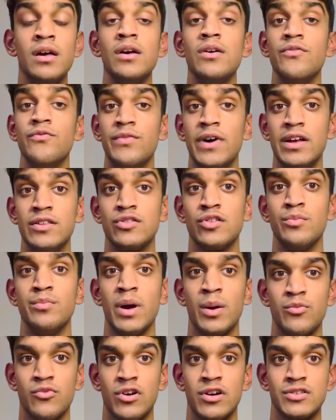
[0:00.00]
then to
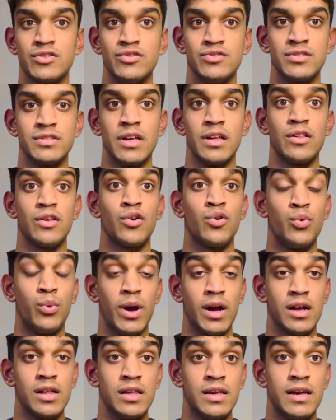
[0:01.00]
memorize content
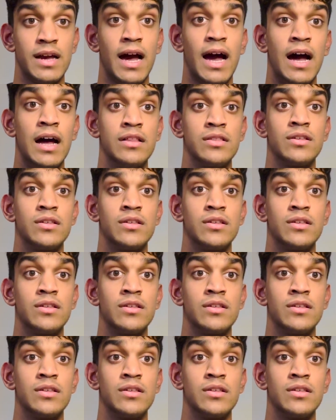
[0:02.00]
quickly and